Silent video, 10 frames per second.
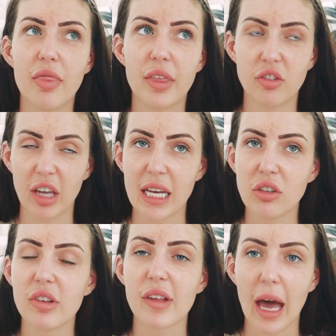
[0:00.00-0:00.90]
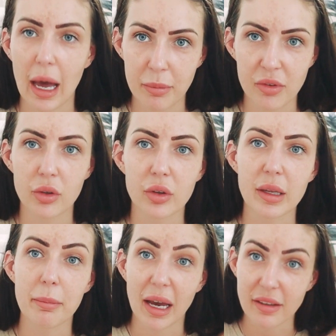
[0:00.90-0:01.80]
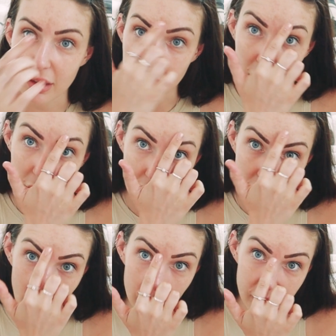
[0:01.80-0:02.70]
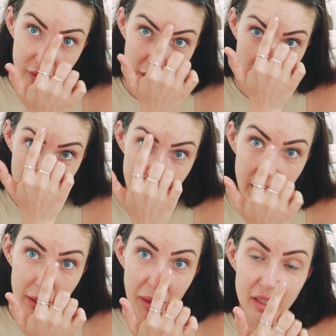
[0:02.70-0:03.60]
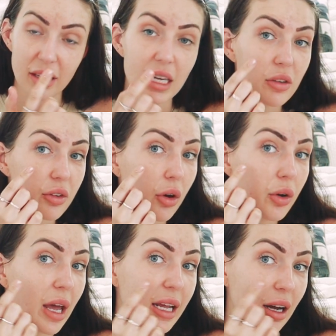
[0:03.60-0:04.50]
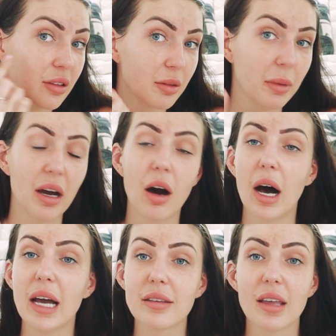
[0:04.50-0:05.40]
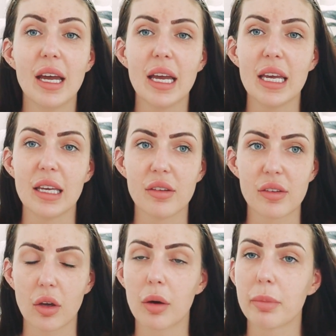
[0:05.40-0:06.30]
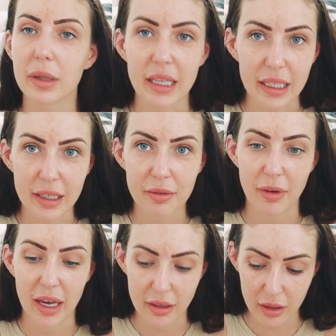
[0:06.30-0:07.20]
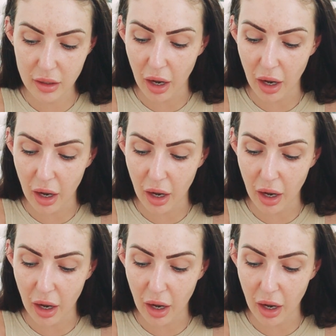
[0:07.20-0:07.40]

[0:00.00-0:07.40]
the change is absolutely massive. A lot of old scarring in my T-zone and under my eyes is completely faded.